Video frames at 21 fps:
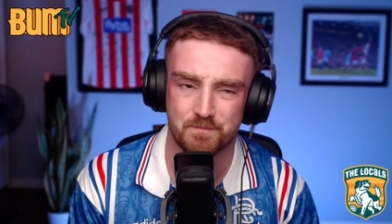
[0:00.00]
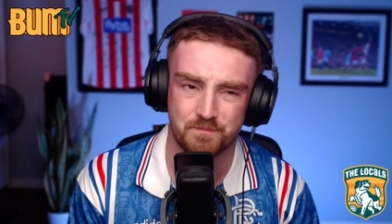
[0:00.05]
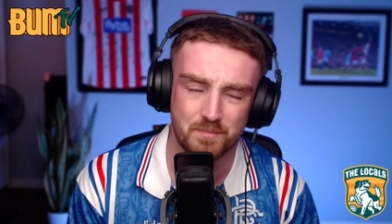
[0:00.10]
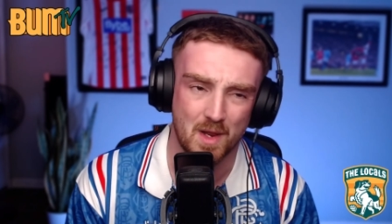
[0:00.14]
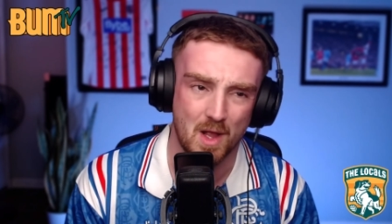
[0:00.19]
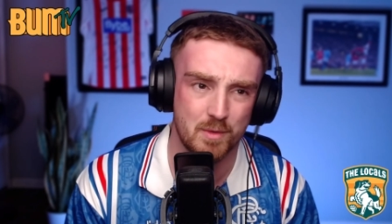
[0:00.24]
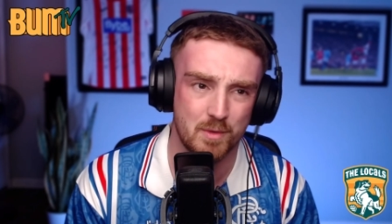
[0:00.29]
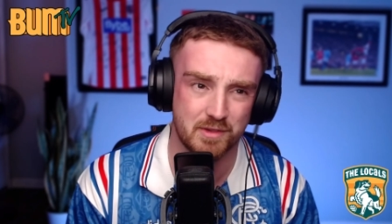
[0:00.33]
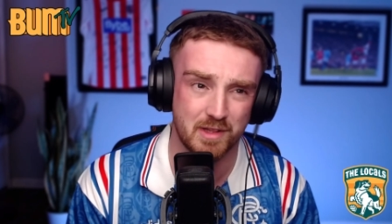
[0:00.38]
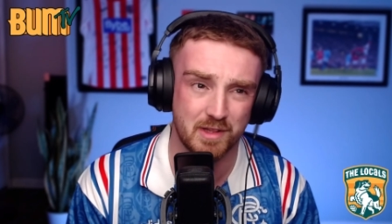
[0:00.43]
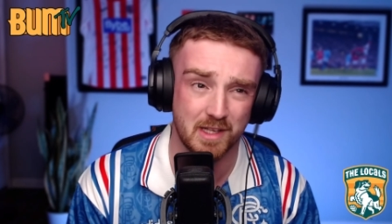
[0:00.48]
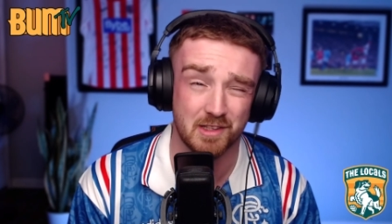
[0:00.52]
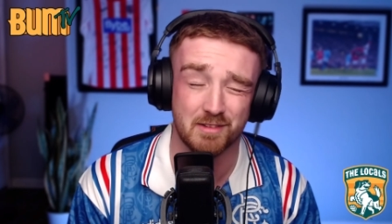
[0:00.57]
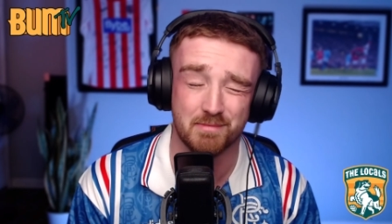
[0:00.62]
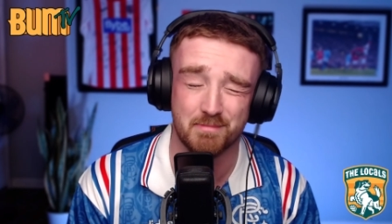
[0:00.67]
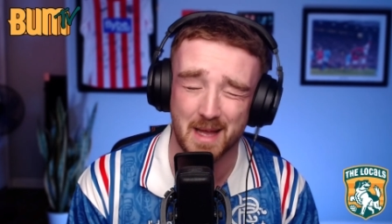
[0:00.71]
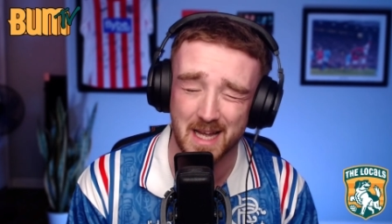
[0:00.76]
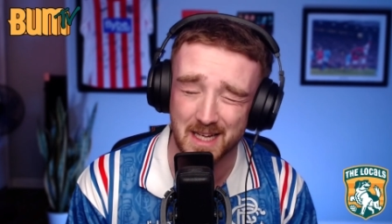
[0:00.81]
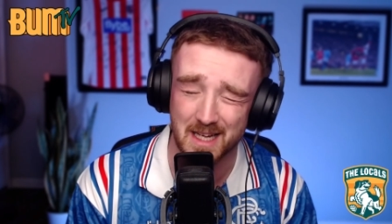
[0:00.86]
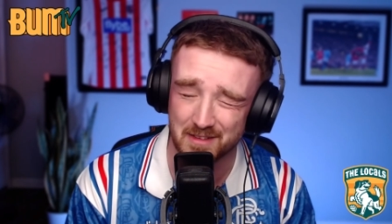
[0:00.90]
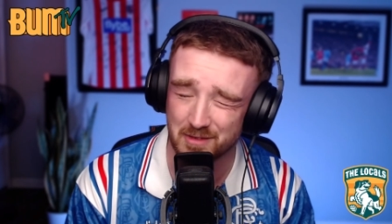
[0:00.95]
I wouldn't say
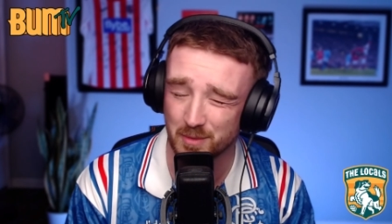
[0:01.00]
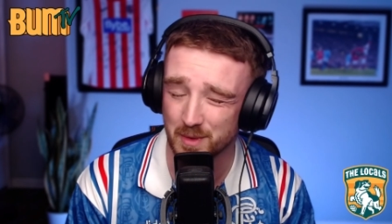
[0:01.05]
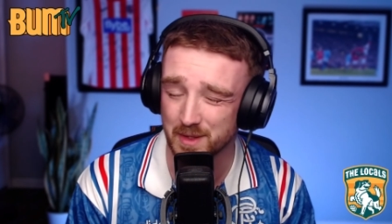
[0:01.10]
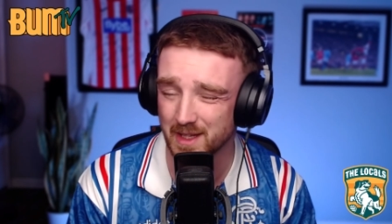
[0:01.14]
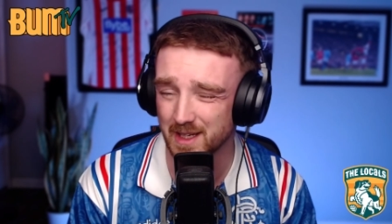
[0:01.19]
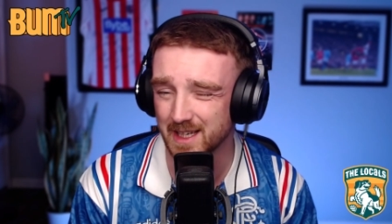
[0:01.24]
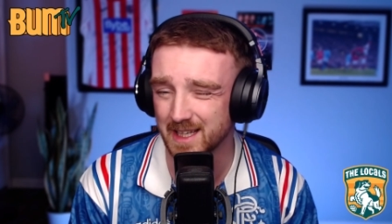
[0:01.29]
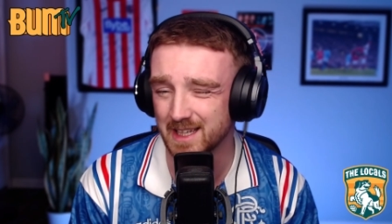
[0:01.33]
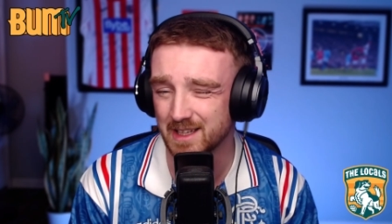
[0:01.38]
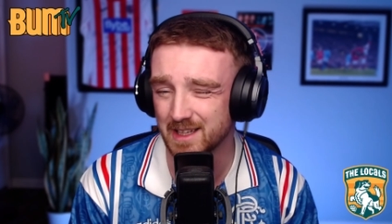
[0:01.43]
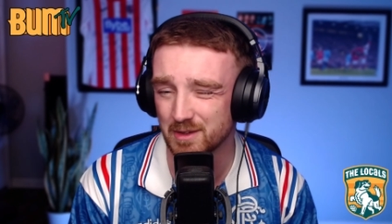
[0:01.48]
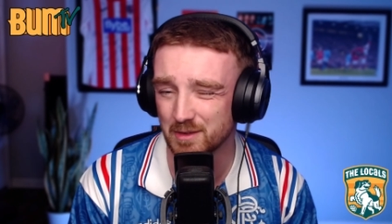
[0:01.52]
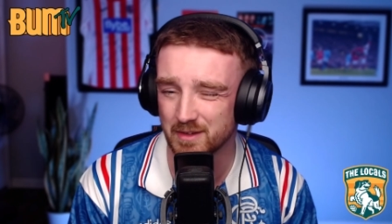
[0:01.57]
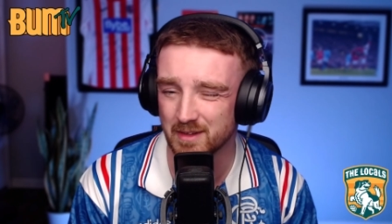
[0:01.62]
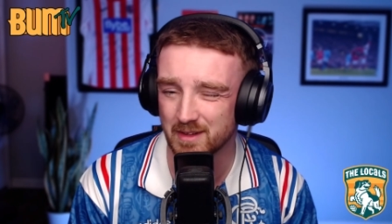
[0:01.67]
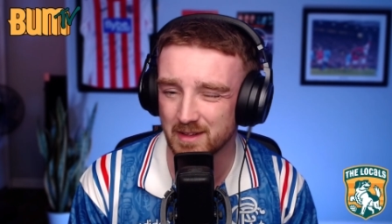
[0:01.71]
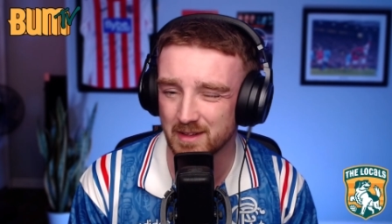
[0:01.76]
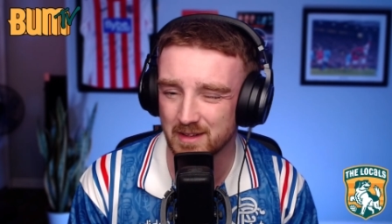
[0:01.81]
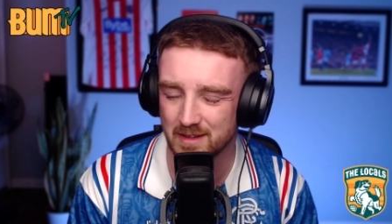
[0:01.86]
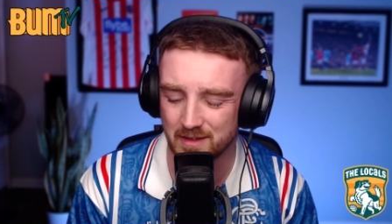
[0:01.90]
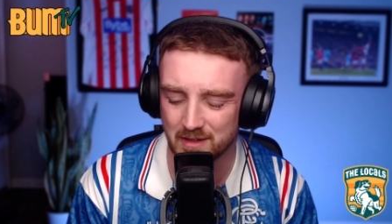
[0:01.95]
expect to win the league or
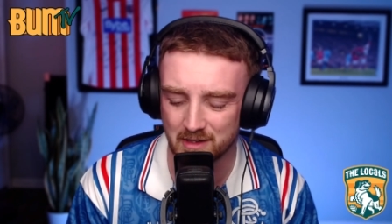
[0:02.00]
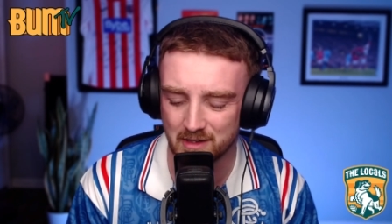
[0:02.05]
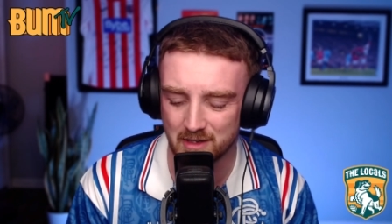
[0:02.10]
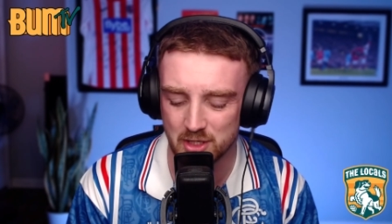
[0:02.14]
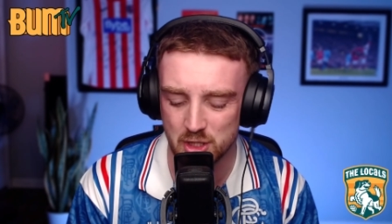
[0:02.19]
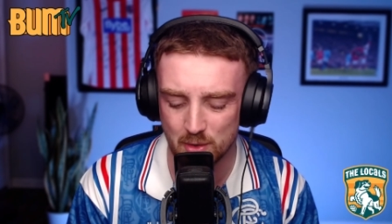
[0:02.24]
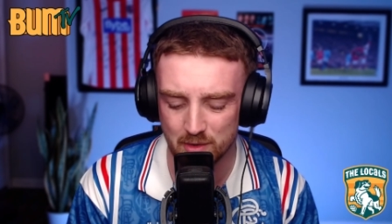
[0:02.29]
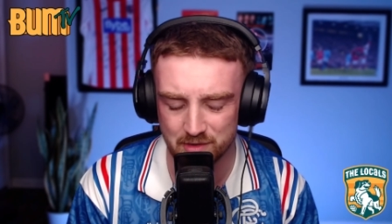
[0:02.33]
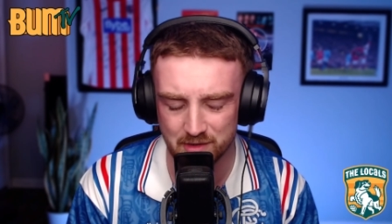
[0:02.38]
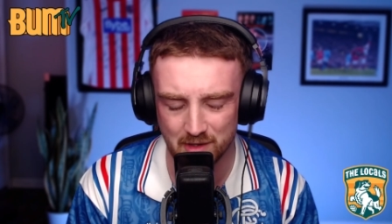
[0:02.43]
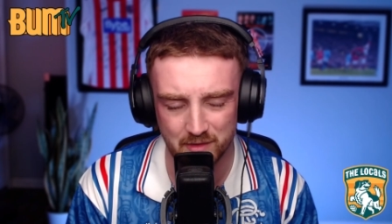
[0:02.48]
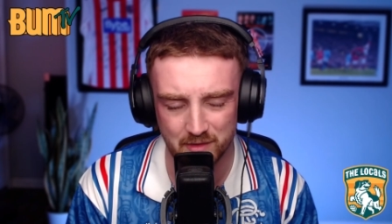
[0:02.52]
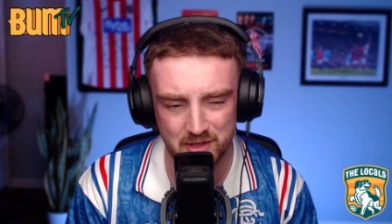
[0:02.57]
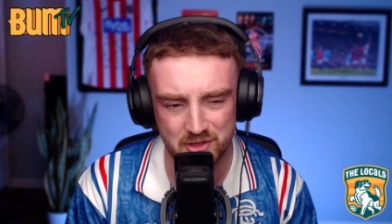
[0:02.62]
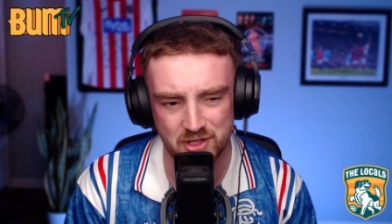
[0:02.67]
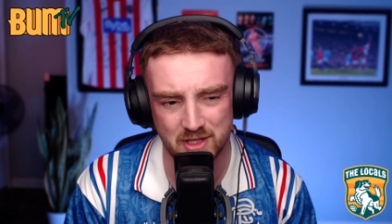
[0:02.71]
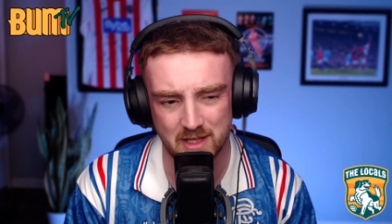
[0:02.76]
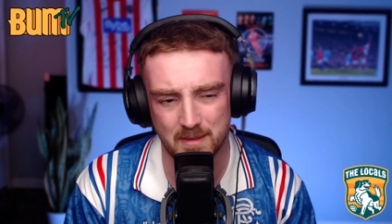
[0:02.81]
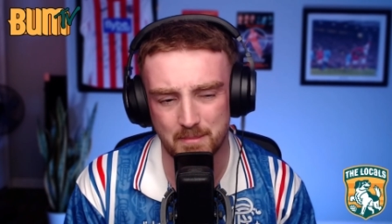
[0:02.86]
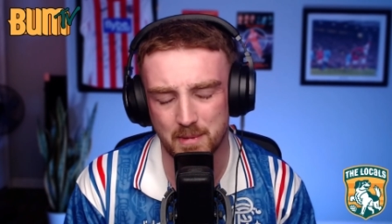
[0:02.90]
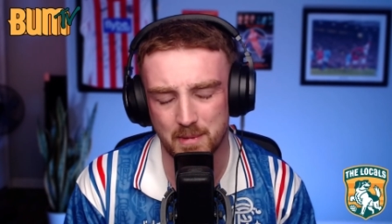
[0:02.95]
the, the USL this
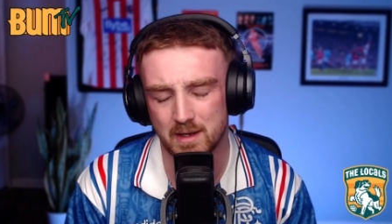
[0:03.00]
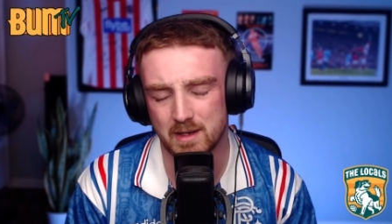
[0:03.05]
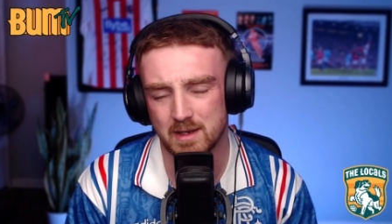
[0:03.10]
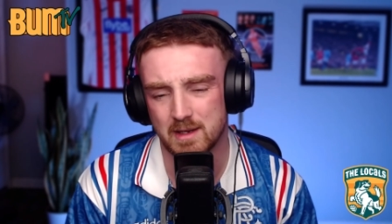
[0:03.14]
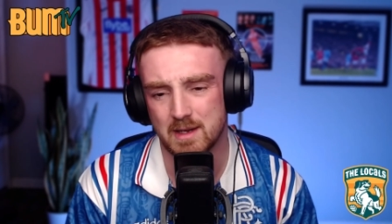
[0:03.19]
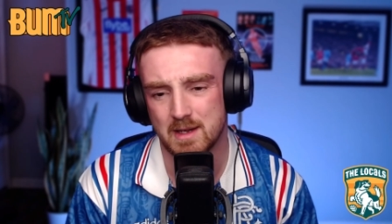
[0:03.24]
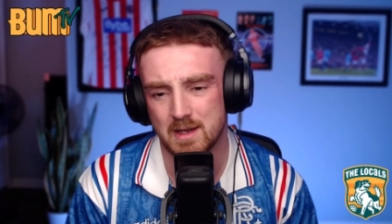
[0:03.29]
year, but